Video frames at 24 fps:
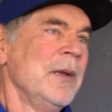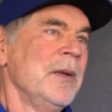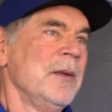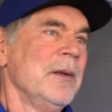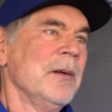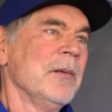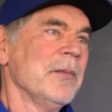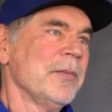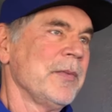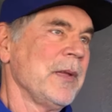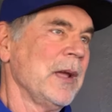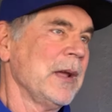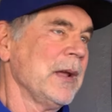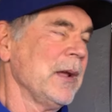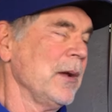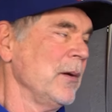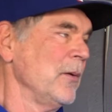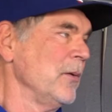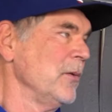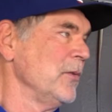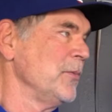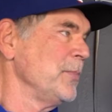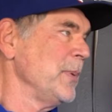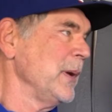Don't think of
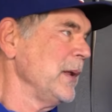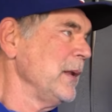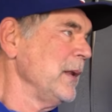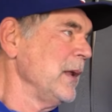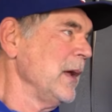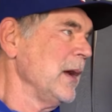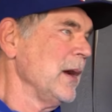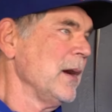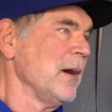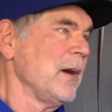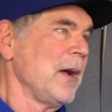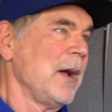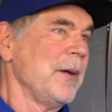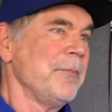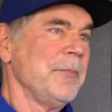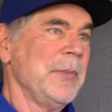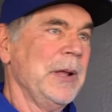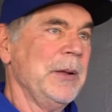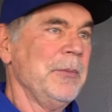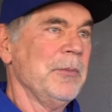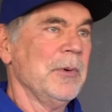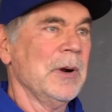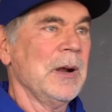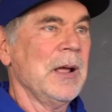who's been there. I
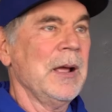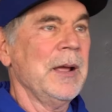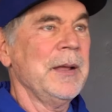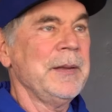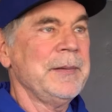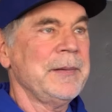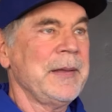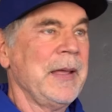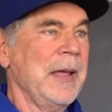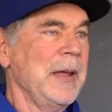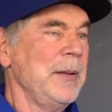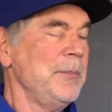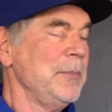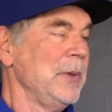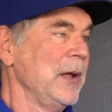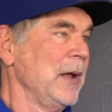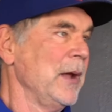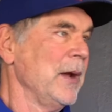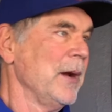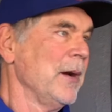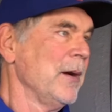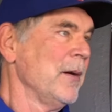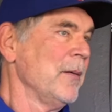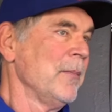mean, when I came
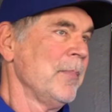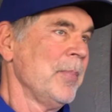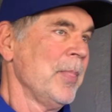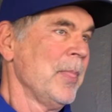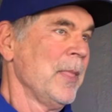here,